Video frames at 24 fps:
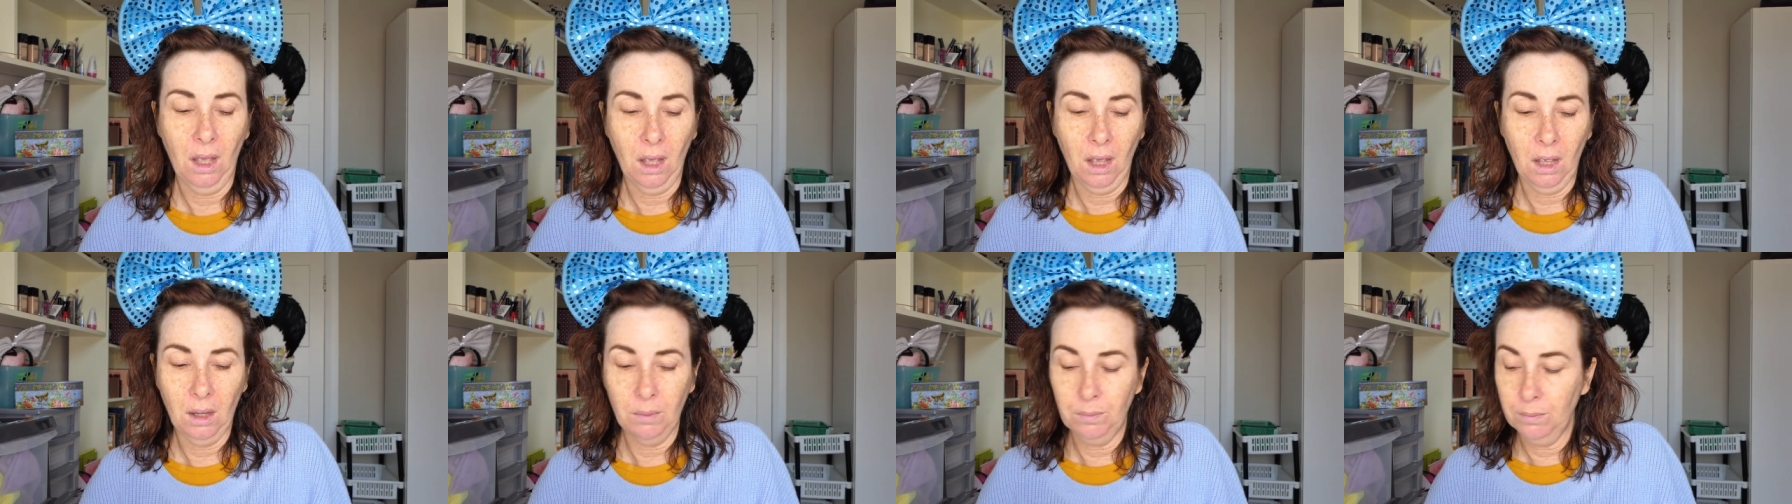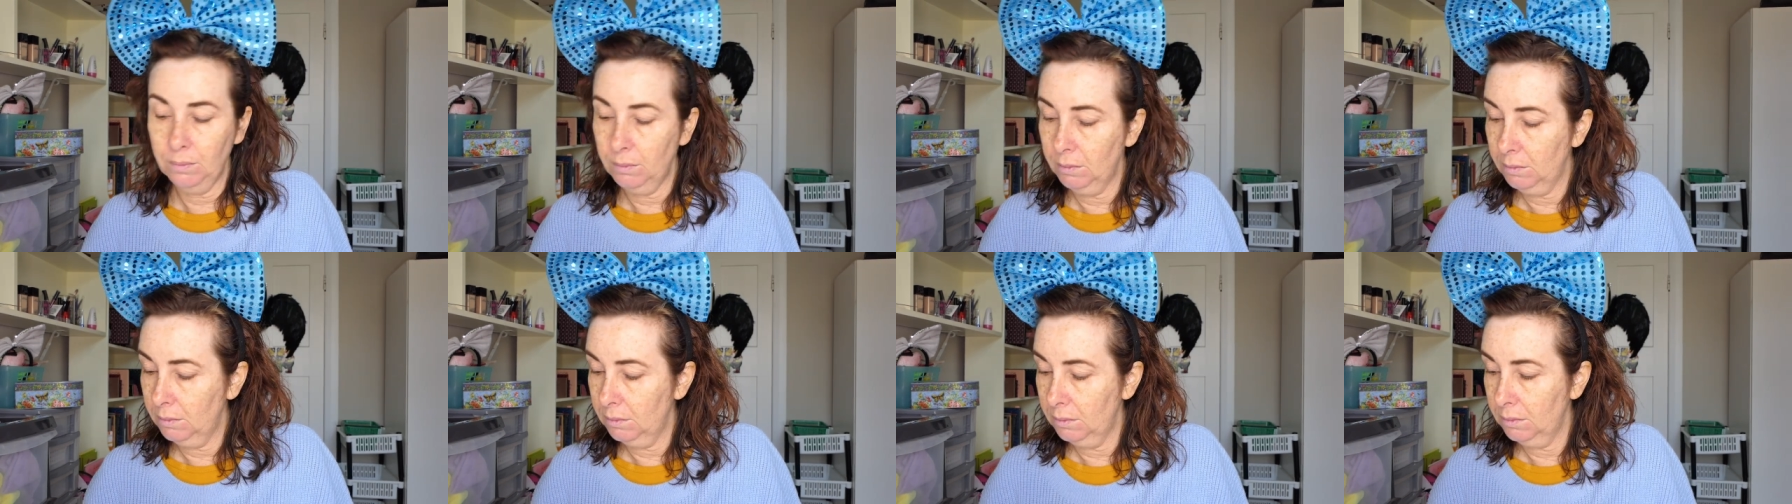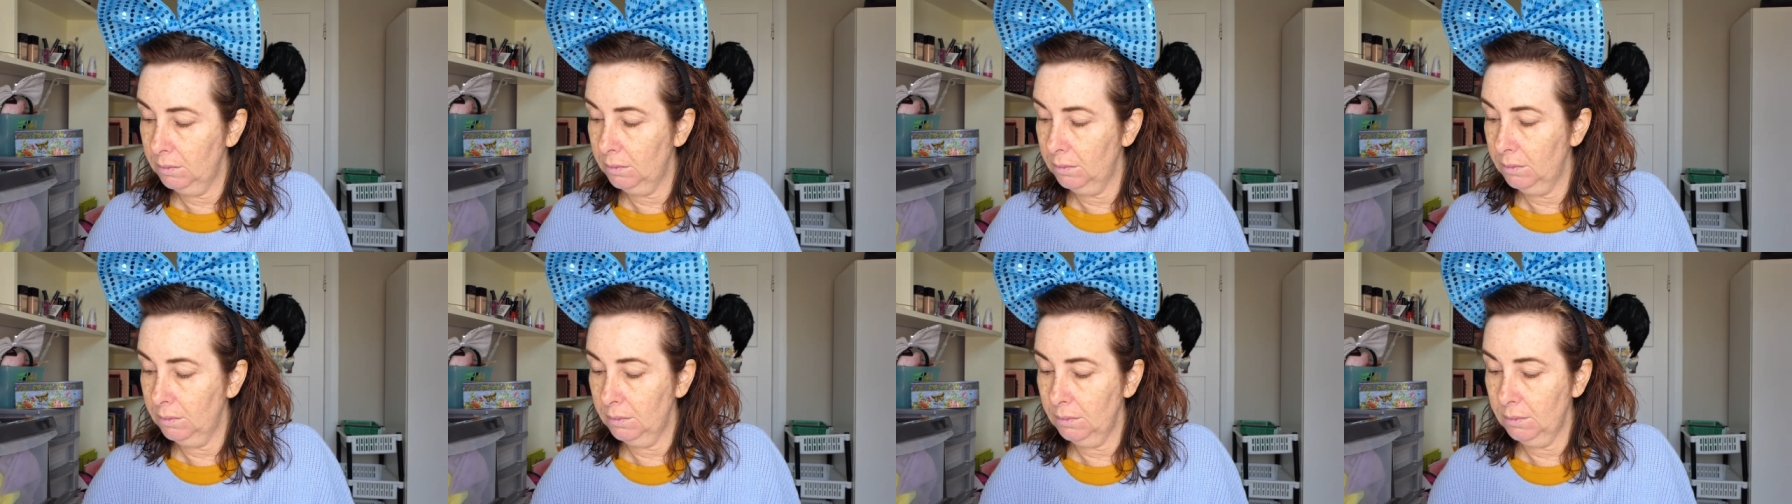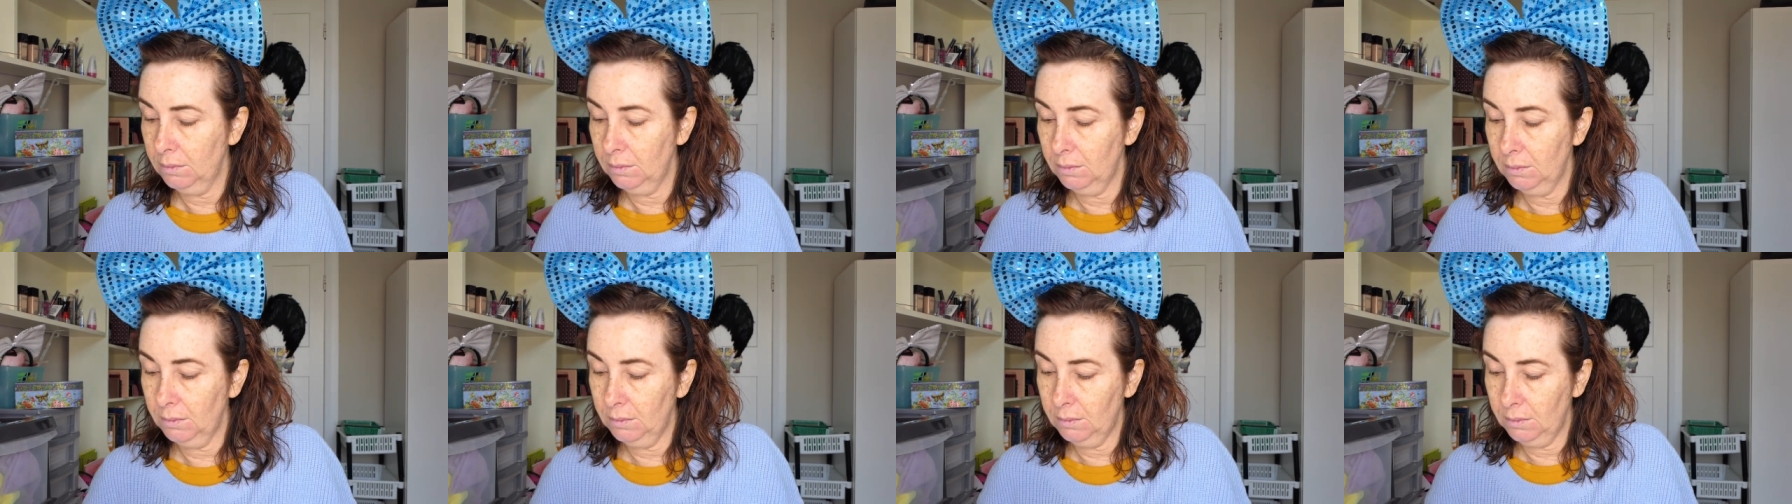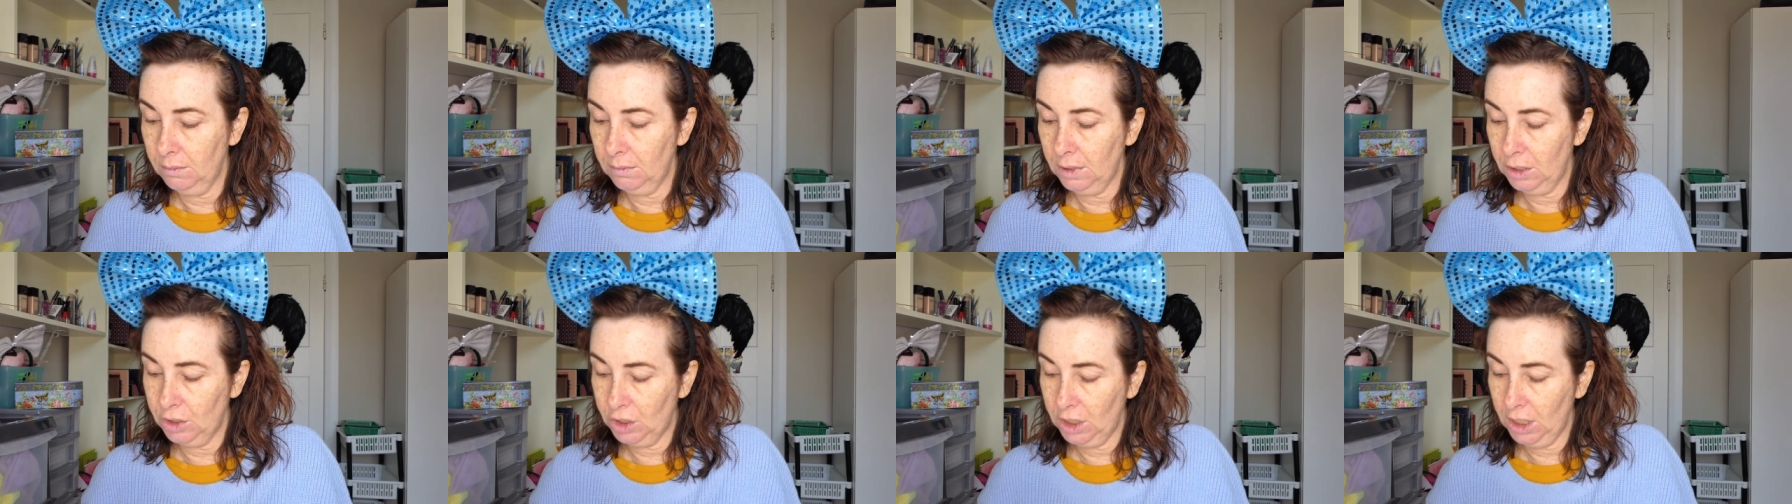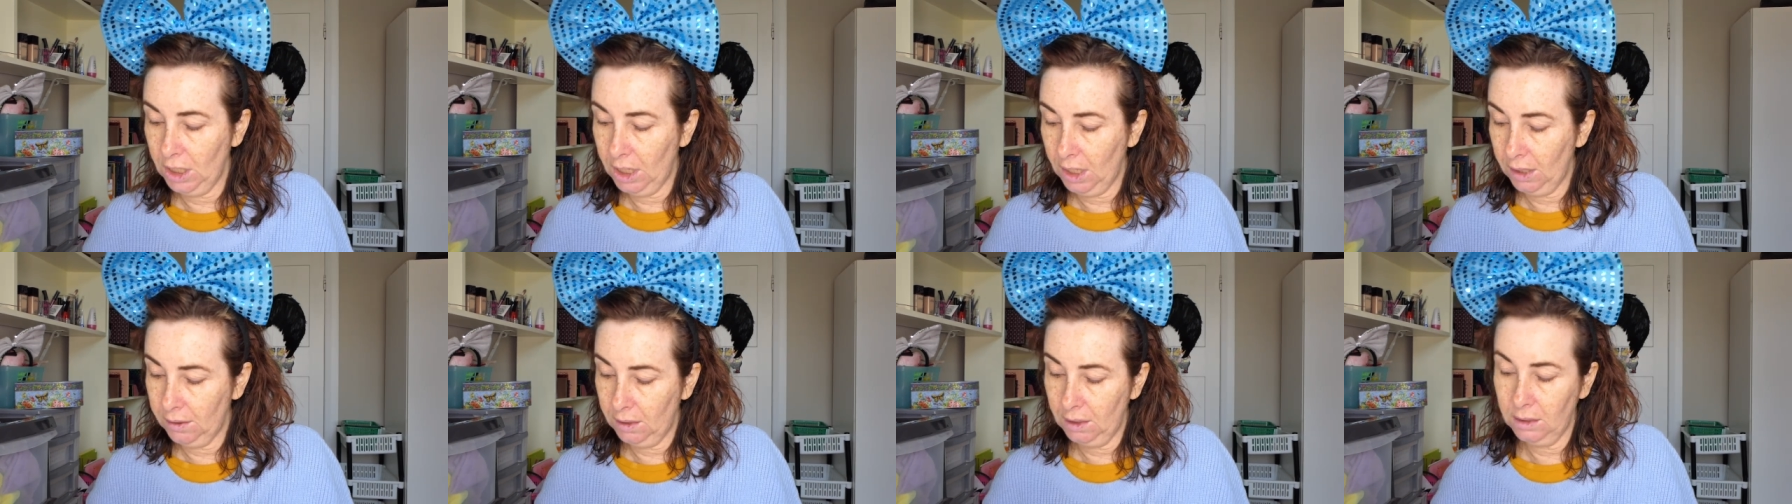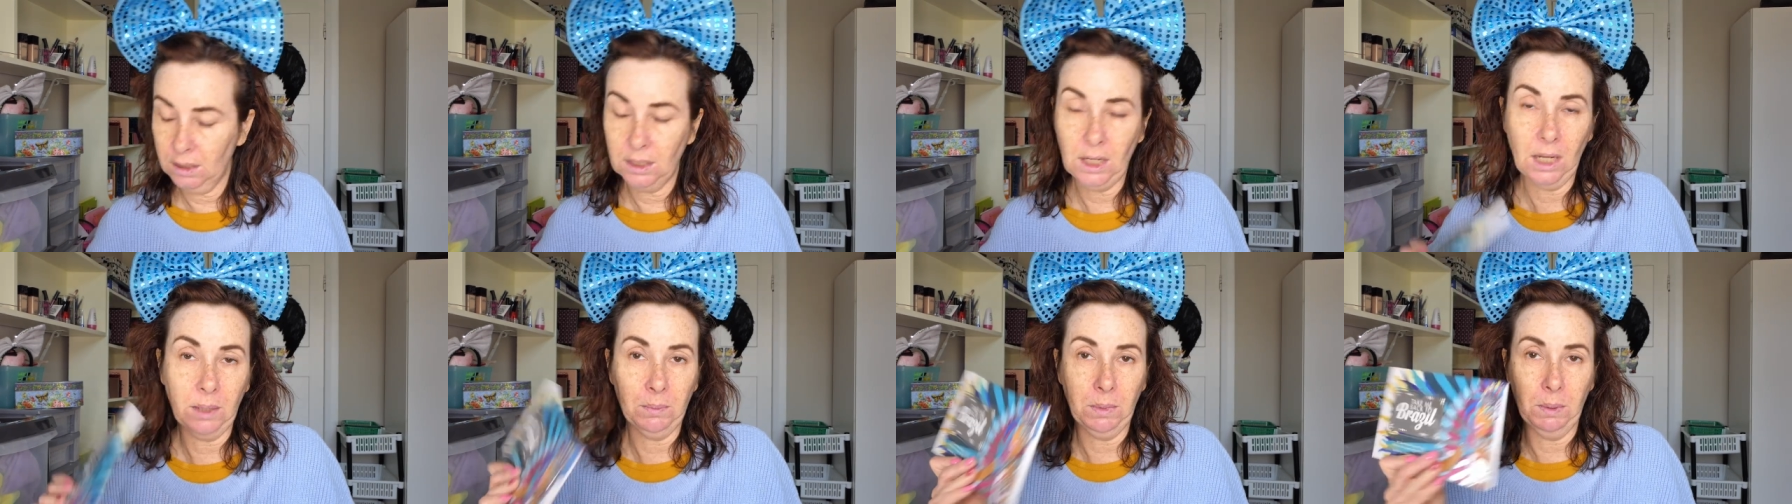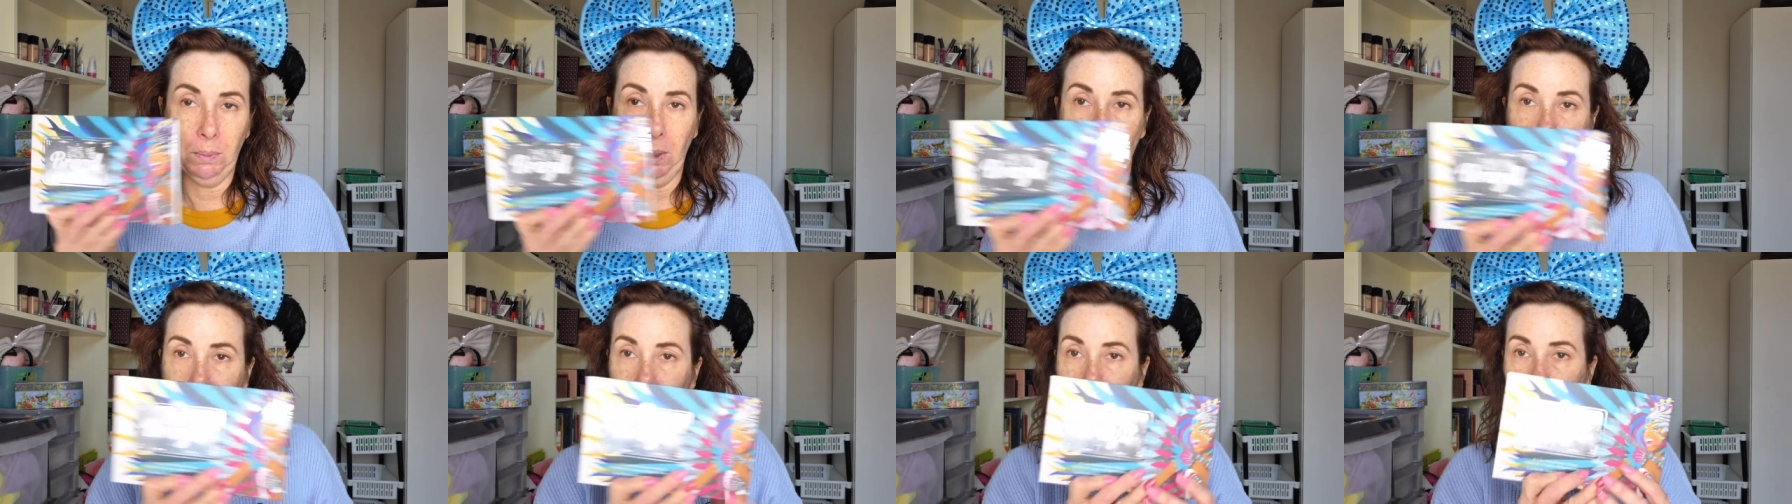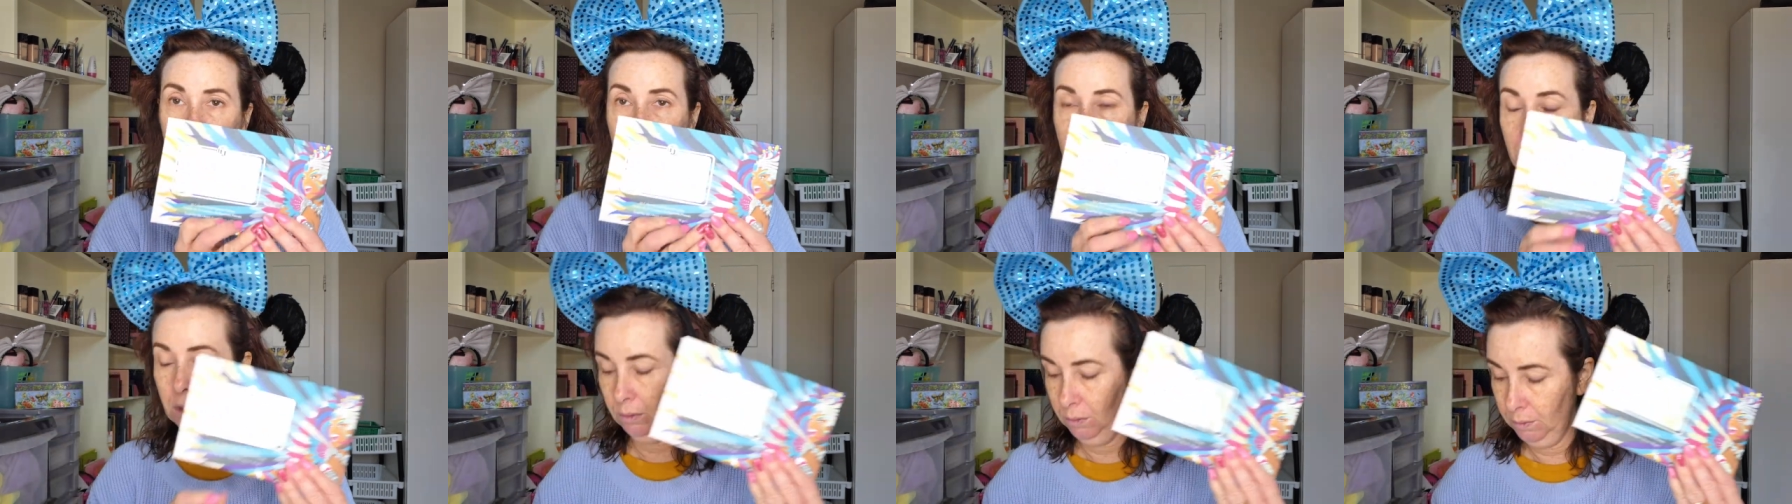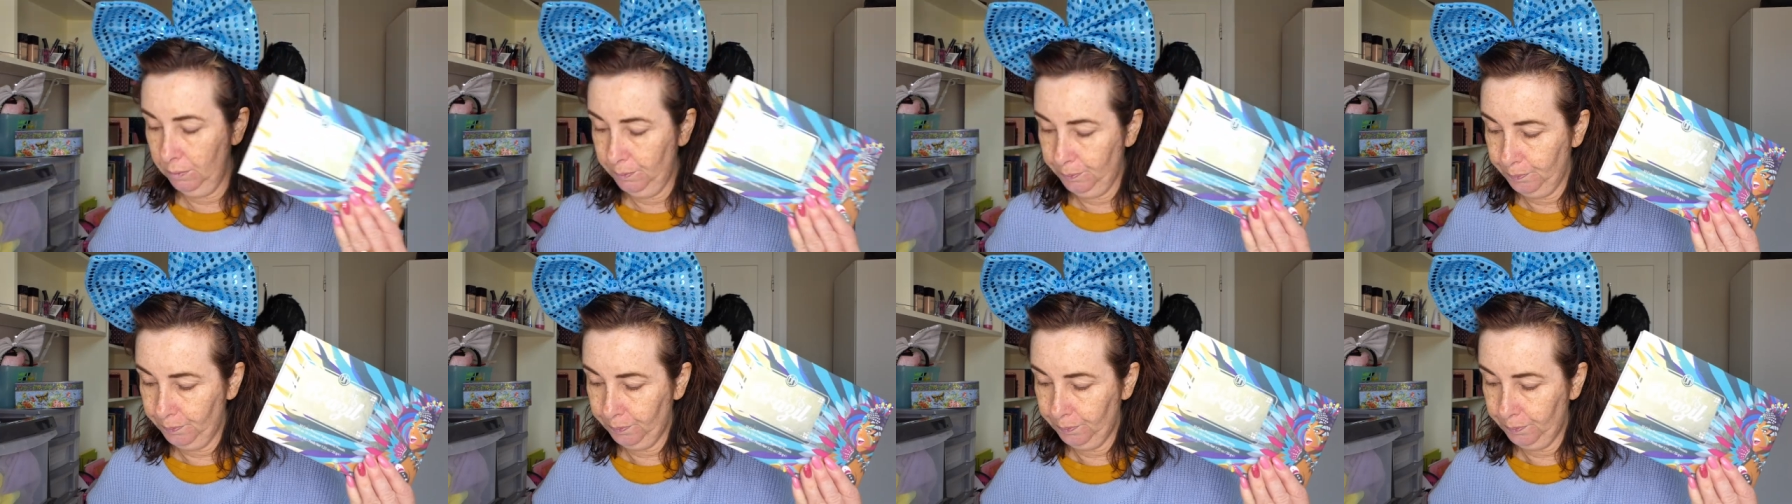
Um, that she had the Take Me Back to Brazil